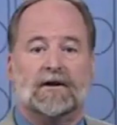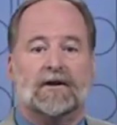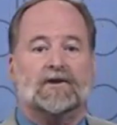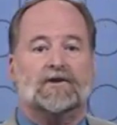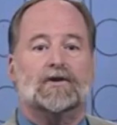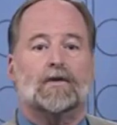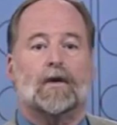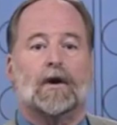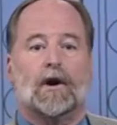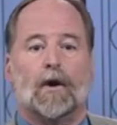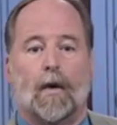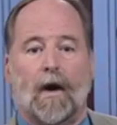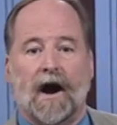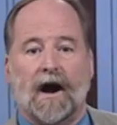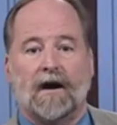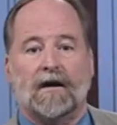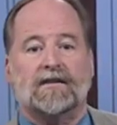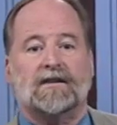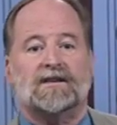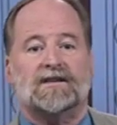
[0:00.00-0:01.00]
to
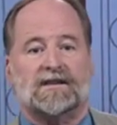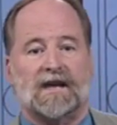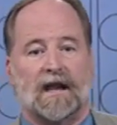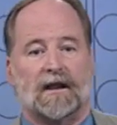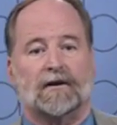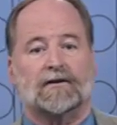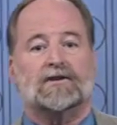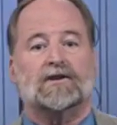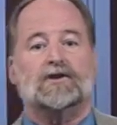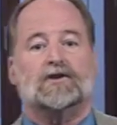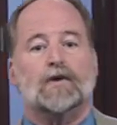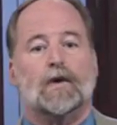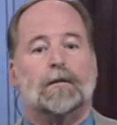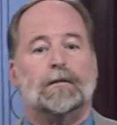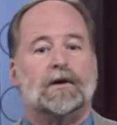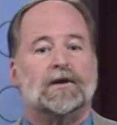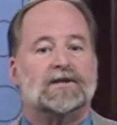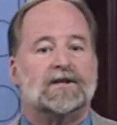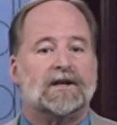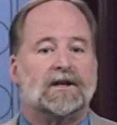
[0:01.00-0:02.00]
require the seller to do a
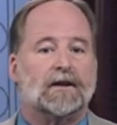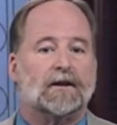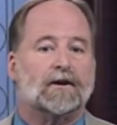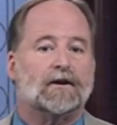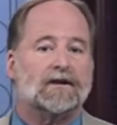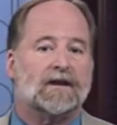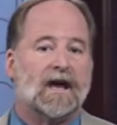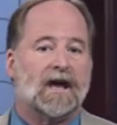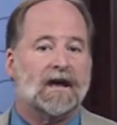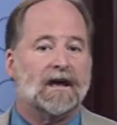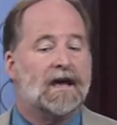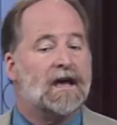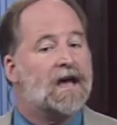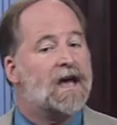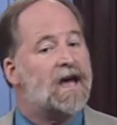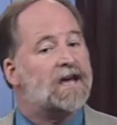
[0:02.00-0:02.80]
particular thing